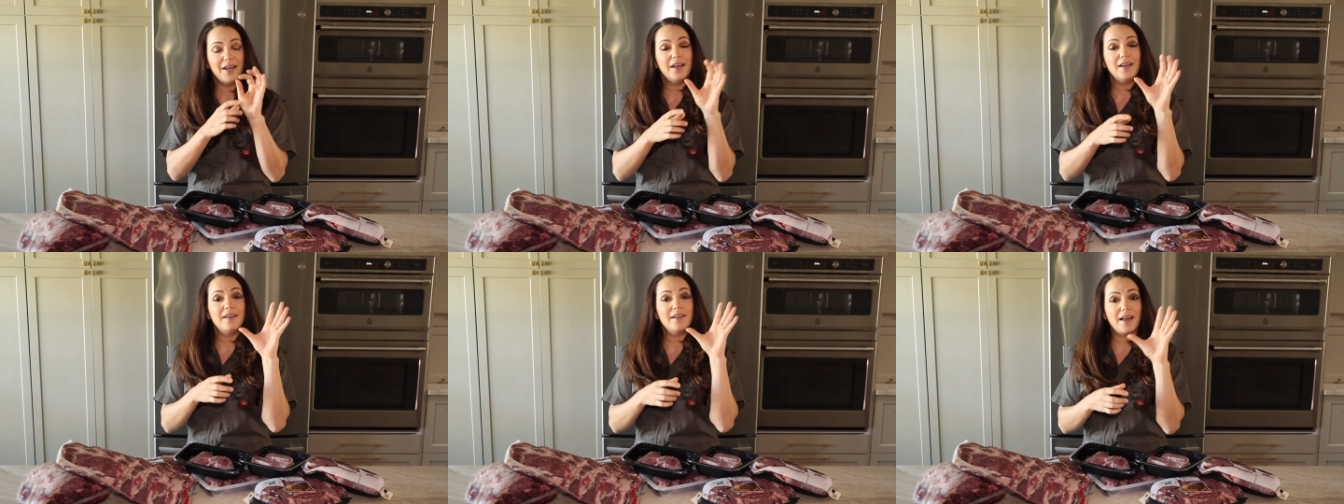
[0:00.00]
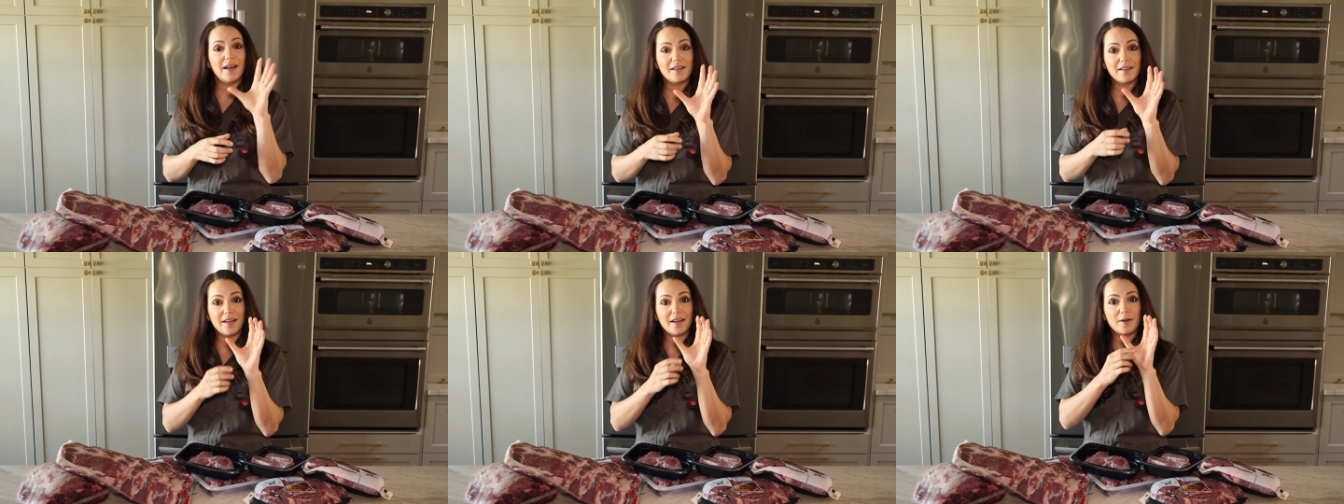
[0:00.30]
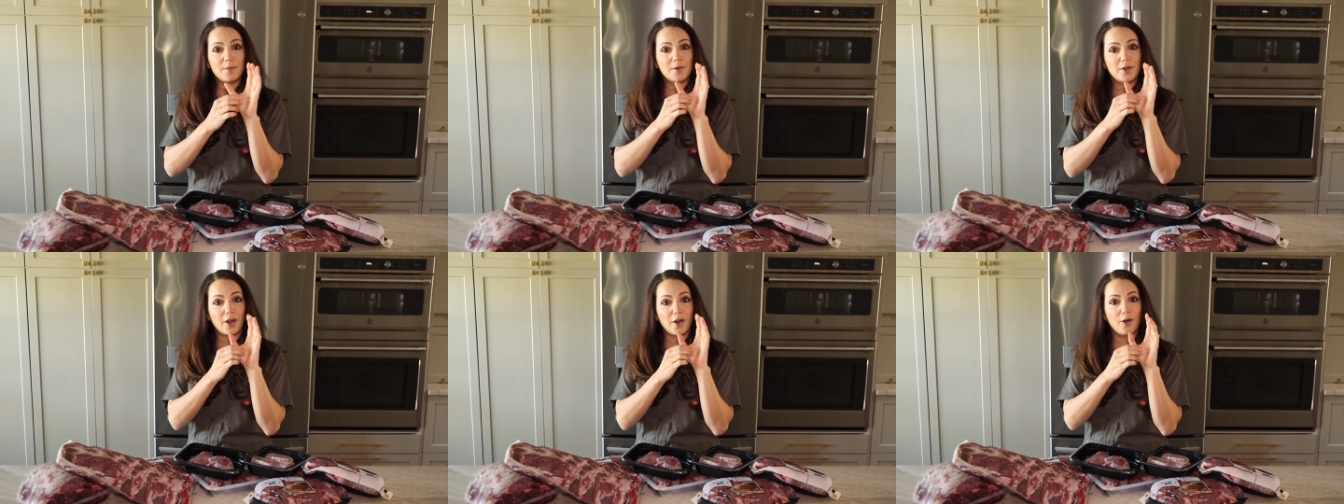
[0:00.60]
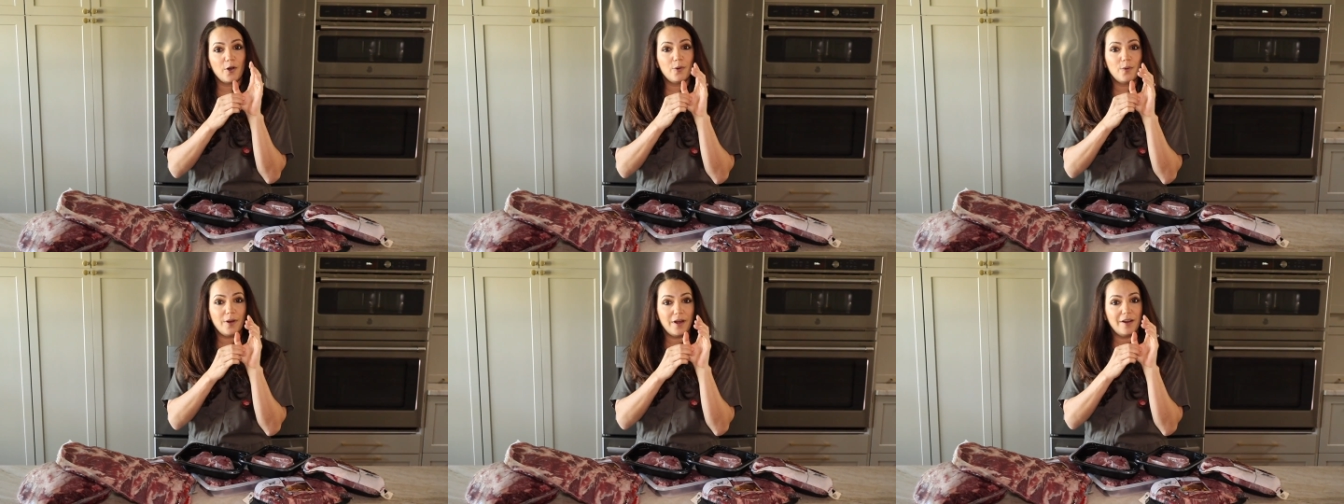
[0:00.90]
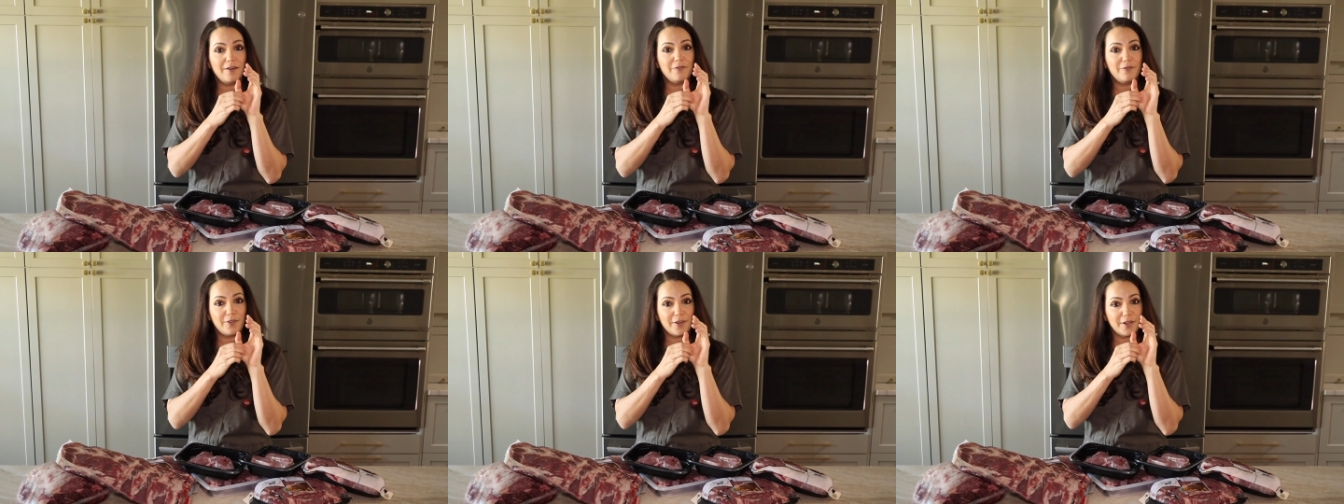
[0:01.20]
Now let them go
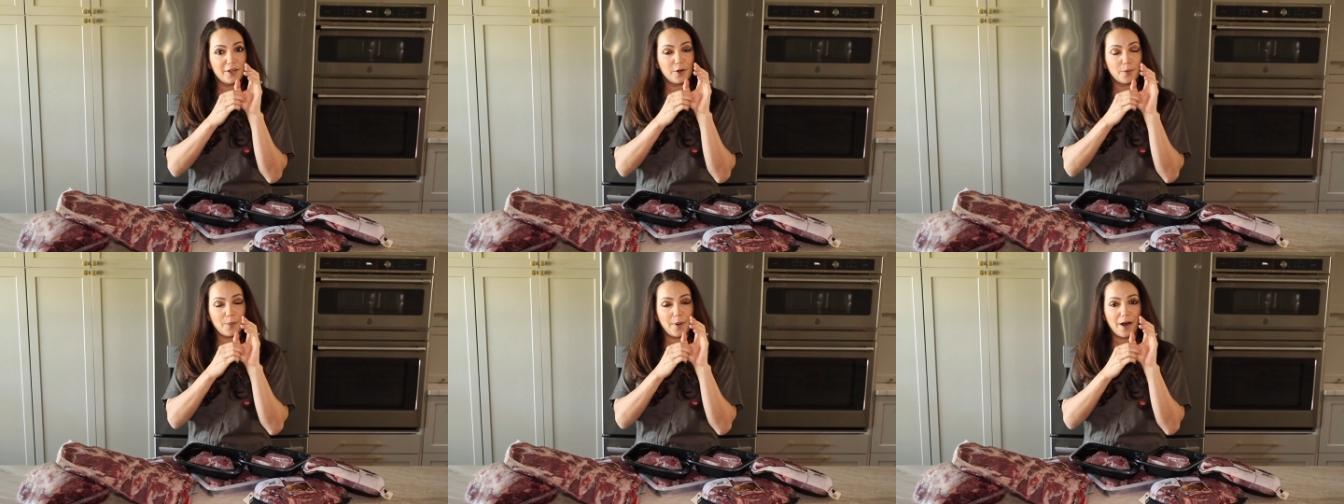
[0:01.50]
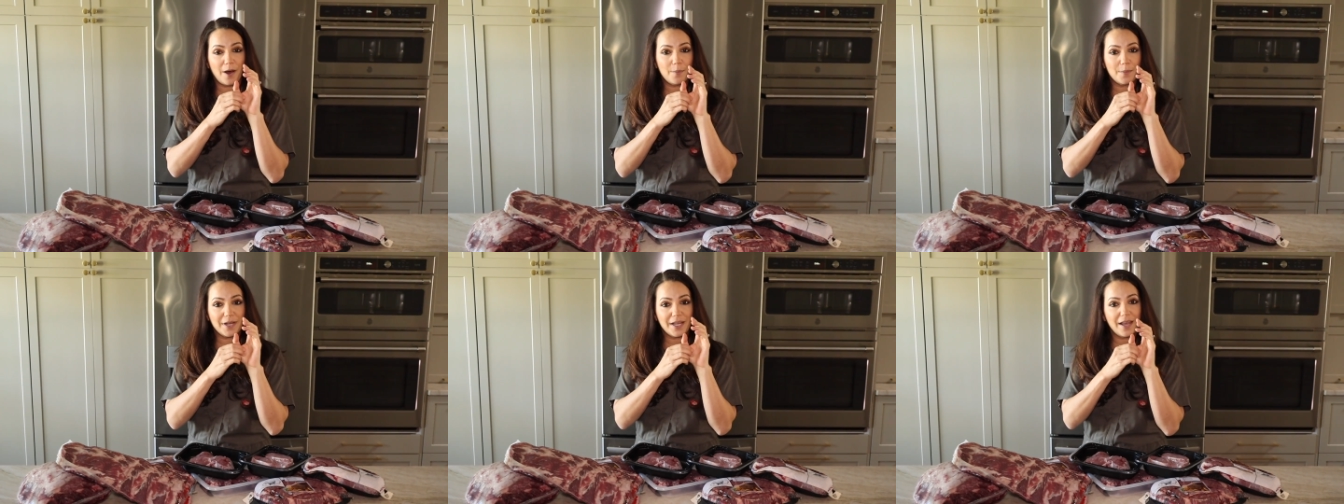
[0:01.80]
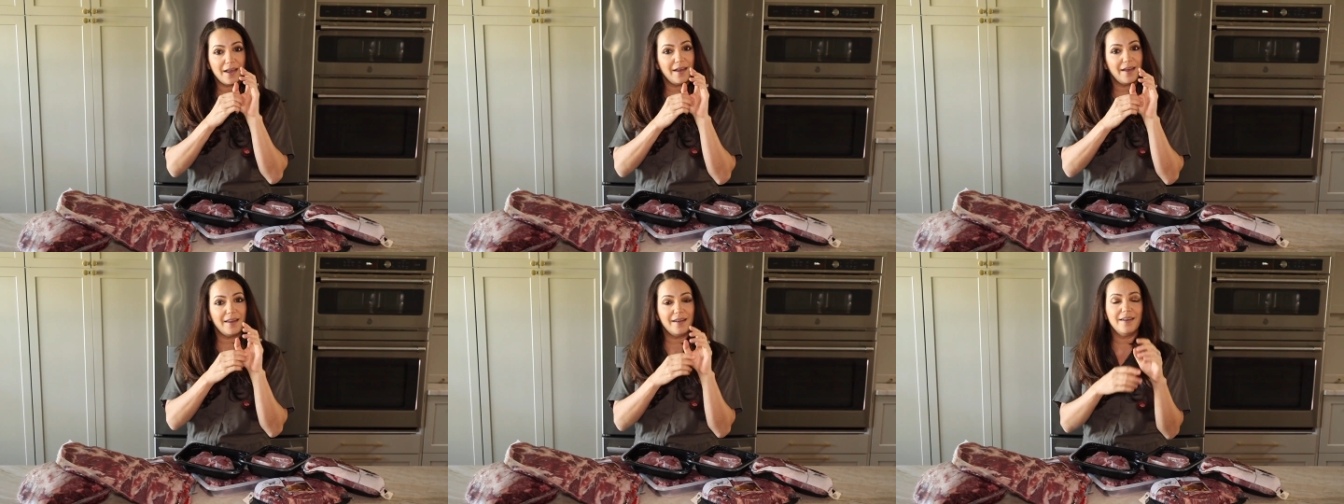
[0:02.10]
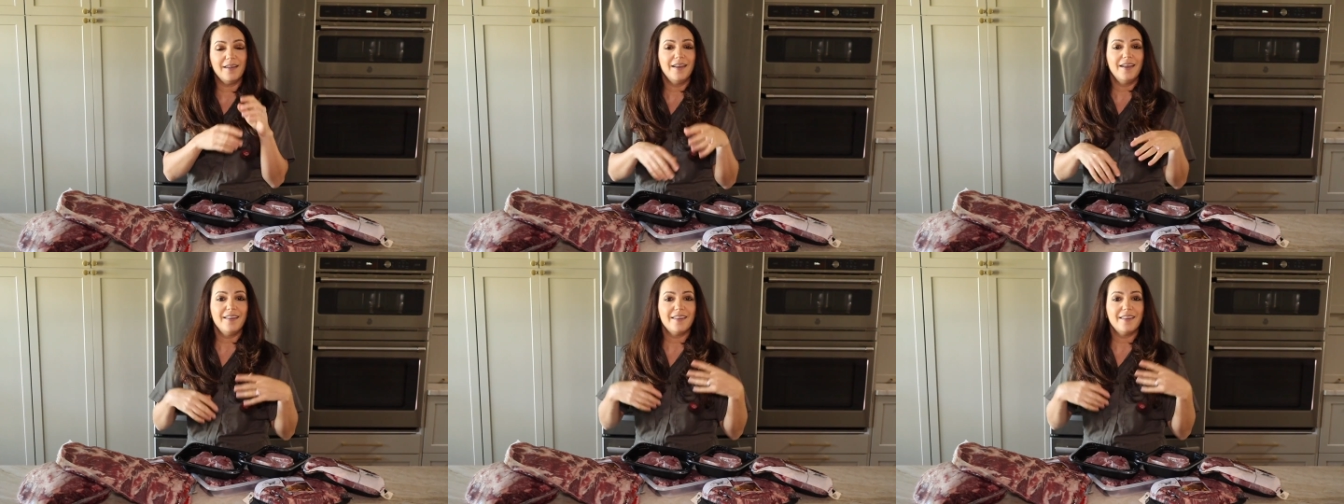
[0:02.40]
and feel your palm again.